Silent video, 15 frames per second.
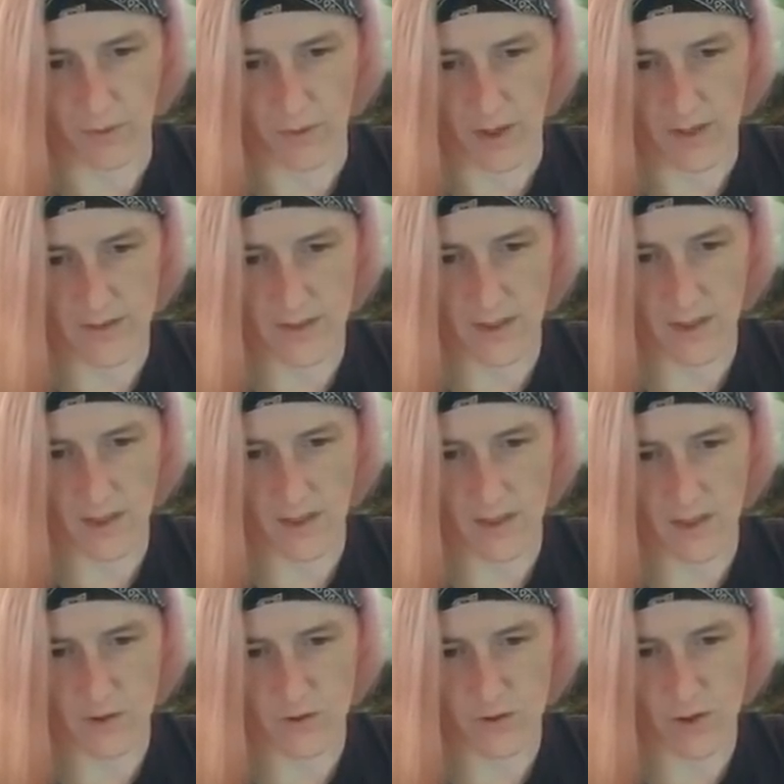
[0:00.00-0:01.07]
Reds I got
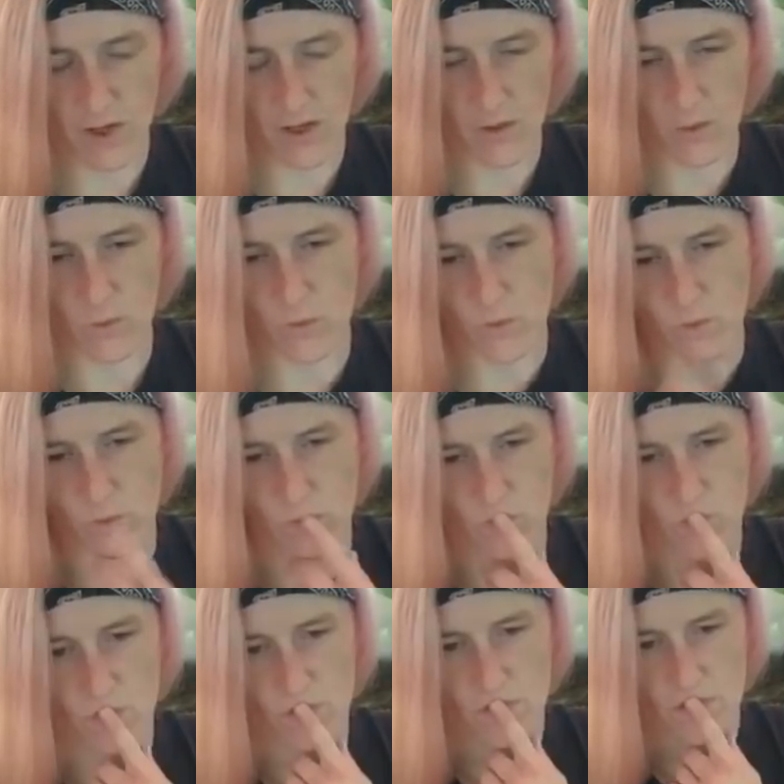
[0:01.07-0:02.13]
yesterday?
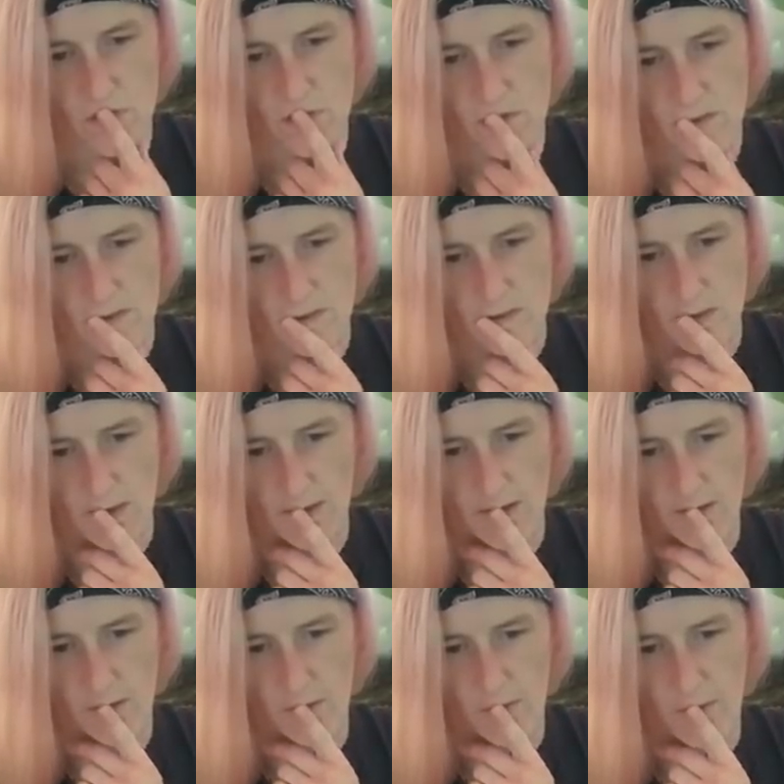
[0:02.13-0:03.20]
Ooh. Check
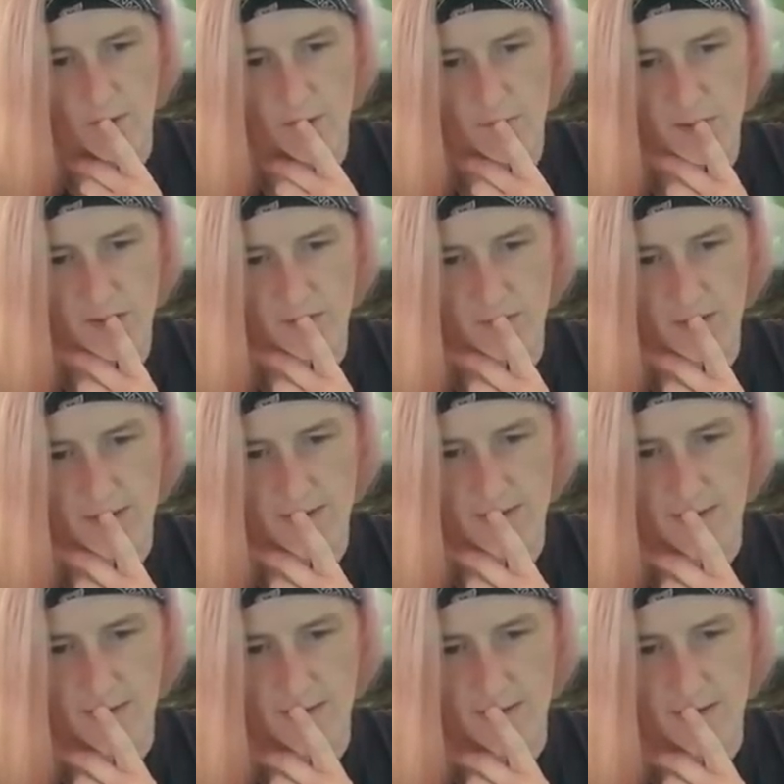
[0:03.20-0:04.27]
out the Roebuck Reds
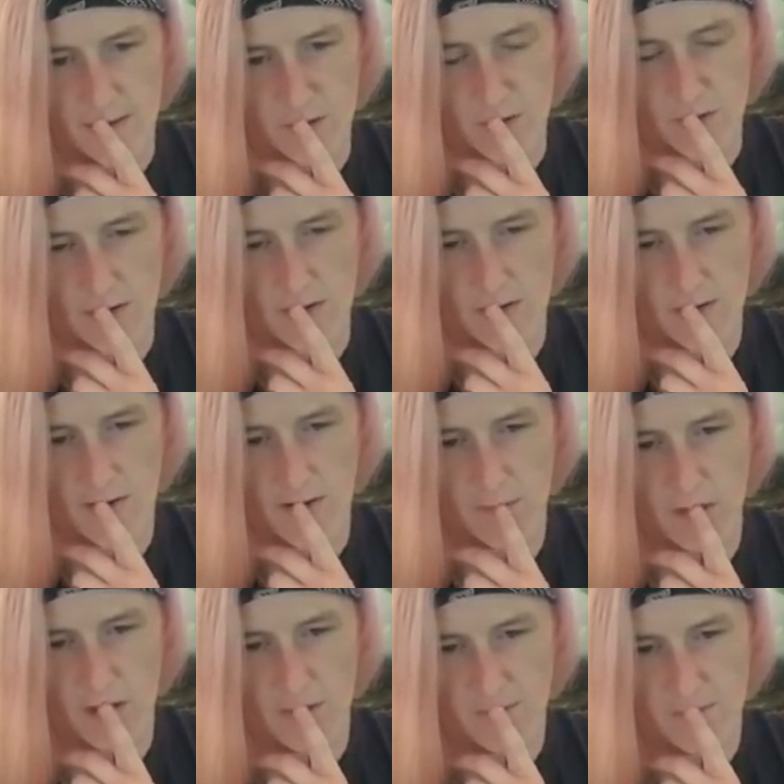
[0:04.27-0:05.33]
I got yesterday. Okay,
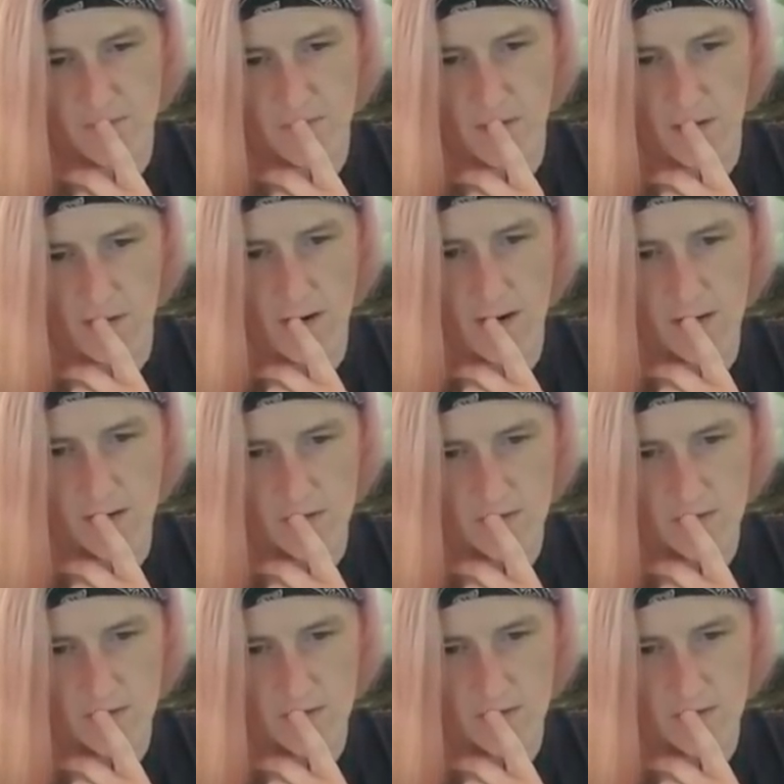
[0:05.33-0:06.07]
Bob. Alright.